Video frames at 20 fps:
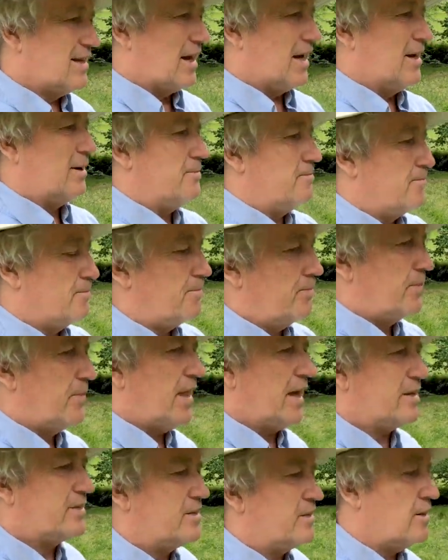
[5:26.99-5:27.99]
Now,
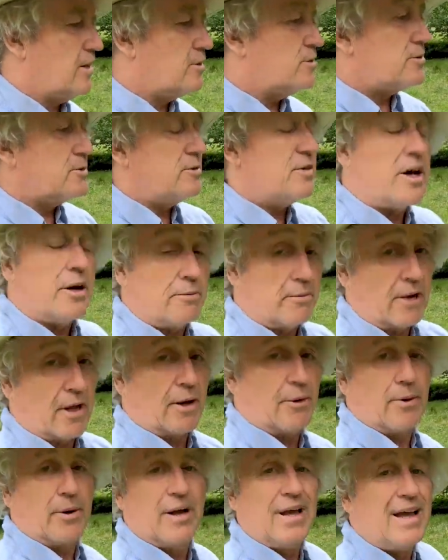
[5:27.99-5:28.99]
for those who don't
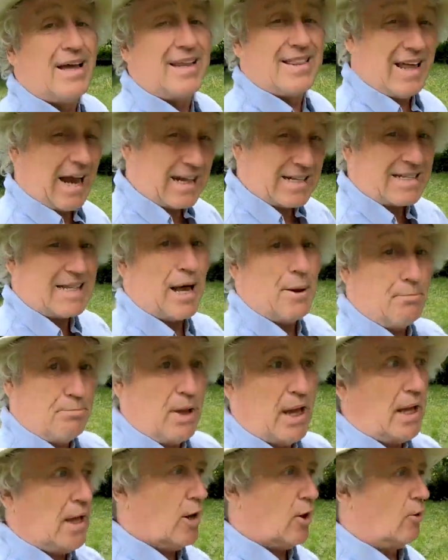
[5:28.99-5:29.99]
know, that's a
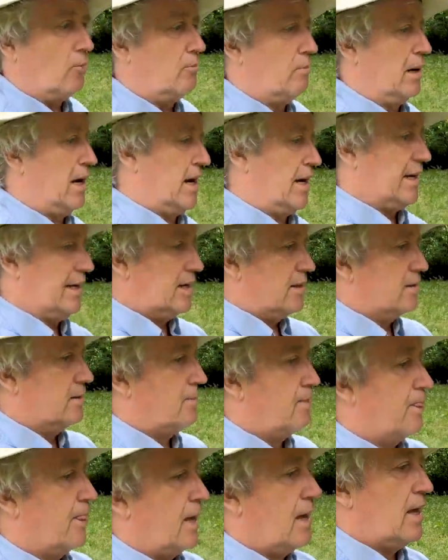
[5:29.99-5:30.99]
big combine.
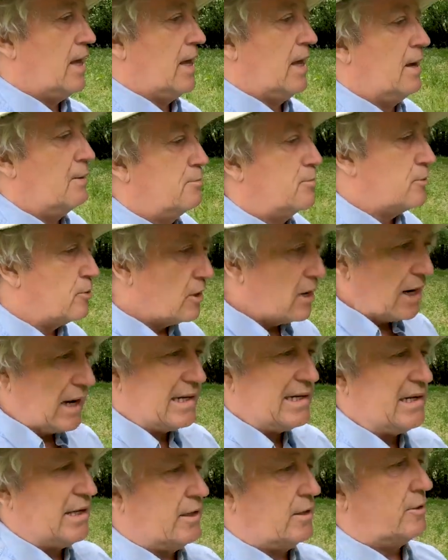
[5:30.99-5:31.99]

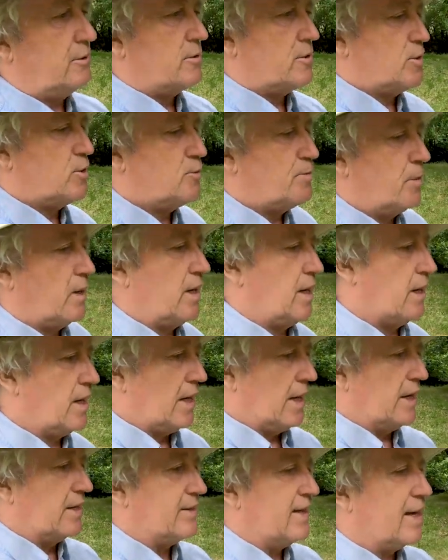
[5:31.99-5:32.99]
Brand new,
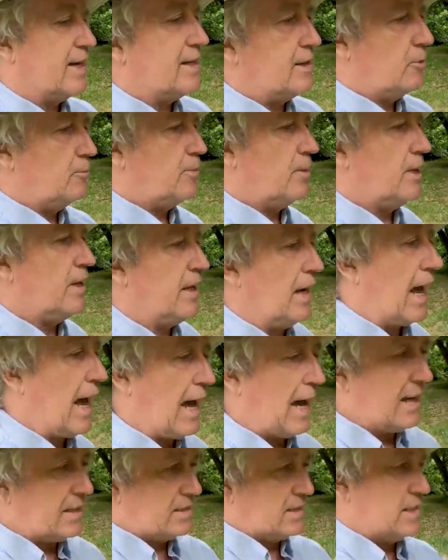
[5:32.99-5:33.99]
spanking, and that'll be
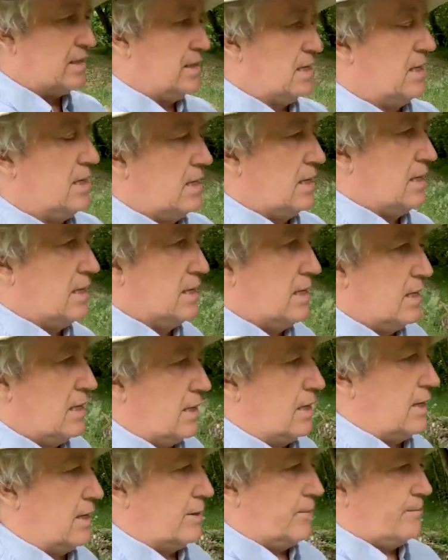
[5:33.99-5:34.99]
at
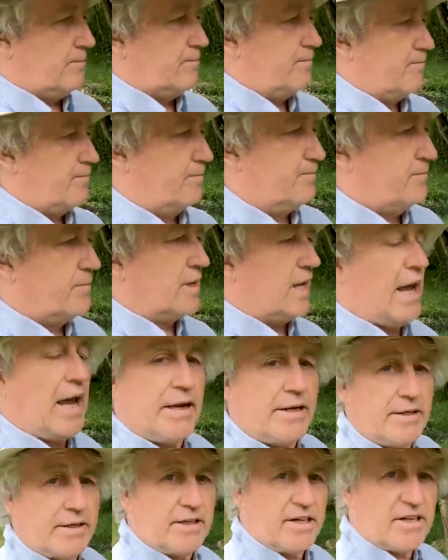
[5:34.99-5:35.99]

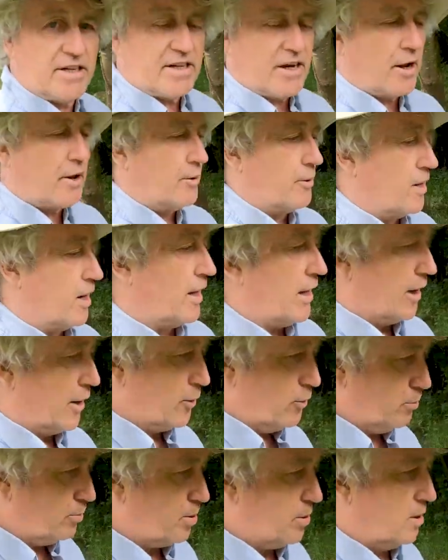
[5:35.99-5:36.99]
Kent Show, I
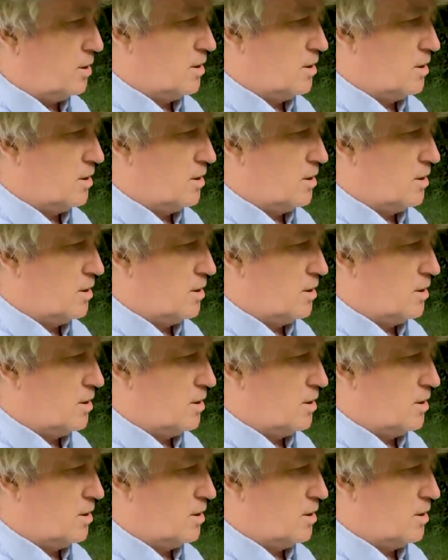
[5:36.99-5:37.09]
hope.